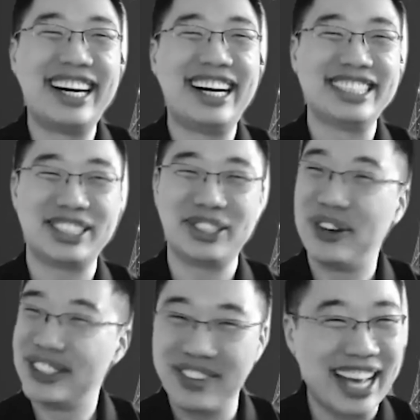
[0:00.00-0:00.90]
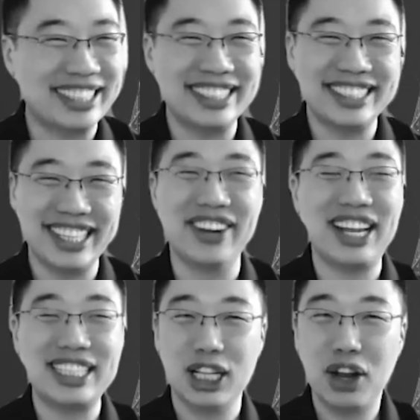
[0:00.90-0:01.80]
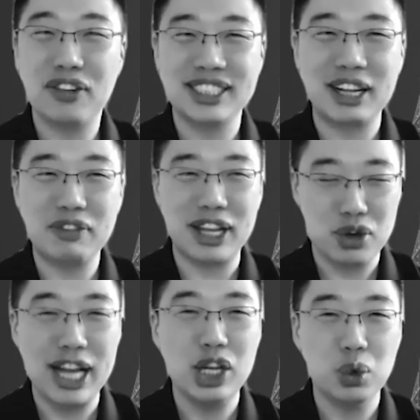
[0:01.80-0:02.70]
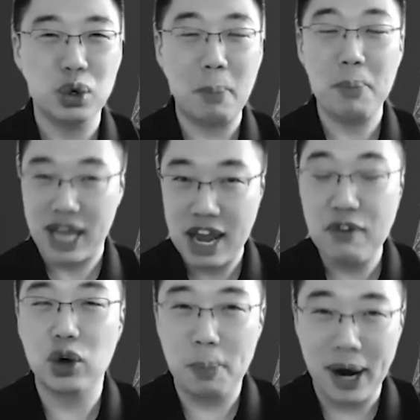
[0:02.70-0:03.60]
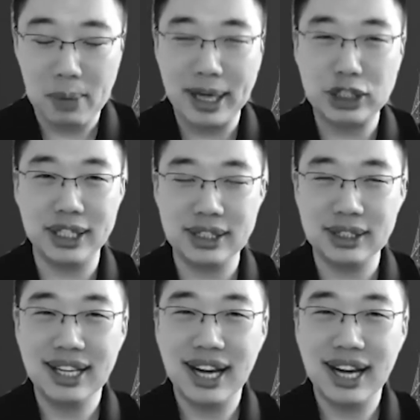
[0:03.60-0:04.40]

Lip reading: So yes, there's a lot of stuff that you can do around behavioral biometrics.